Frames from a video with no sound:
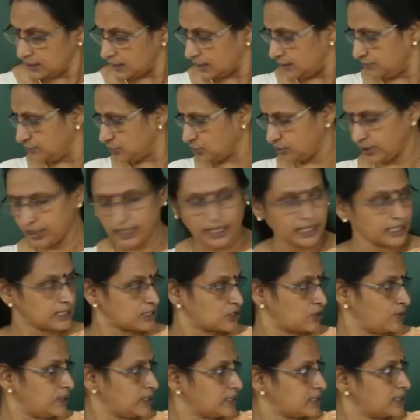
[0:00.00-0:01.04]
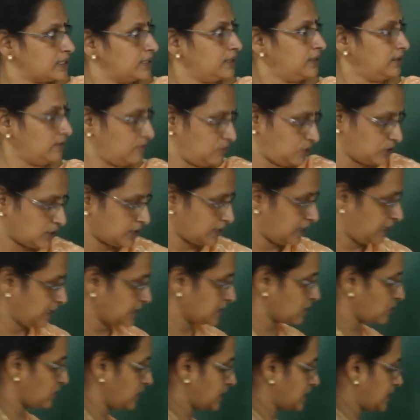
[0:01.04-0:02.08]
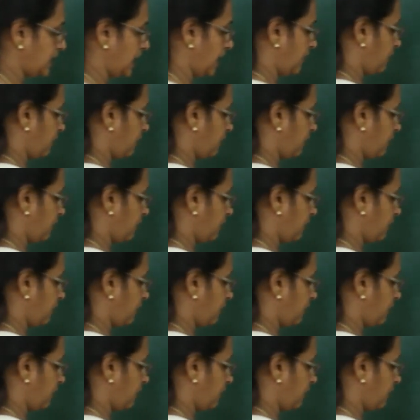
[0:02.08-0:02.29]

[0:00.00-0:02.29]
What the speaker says: Come to the next question. What's the next question?